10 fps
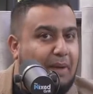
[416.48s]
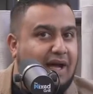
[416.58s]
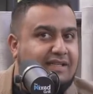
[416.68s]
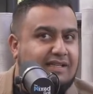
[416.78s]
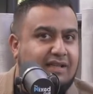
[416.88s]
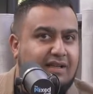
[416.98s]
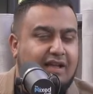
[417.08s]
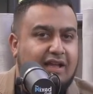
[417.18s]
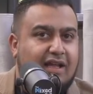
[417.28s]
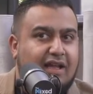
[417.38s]
But
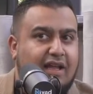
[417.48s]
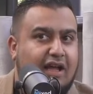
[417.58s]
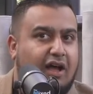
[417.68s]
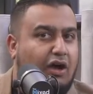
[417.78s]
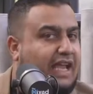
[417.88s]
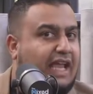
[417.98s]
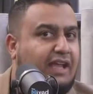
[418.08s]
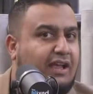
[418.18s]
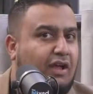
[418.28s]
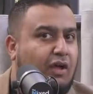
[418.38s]

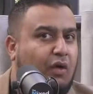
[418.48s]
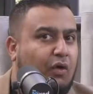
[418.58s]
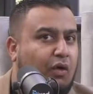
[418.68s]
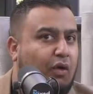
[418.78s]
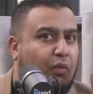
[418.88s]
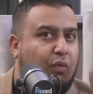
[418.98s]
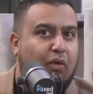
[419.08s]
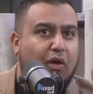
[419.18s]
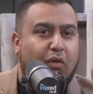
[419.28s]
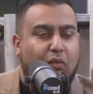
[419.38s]
okay,
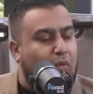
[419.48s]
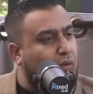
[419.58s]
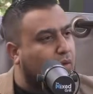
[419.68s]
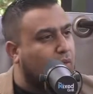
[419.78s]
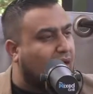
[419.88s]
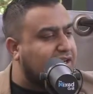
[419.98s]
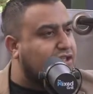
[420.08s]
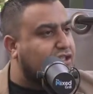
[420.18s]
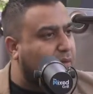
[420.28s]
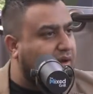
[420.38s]
why did
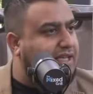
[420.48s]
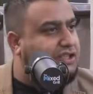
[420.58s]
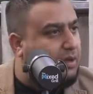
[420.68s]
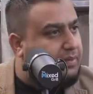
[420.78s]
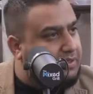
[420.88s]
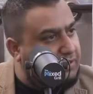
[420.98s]
you start wearing the hijab?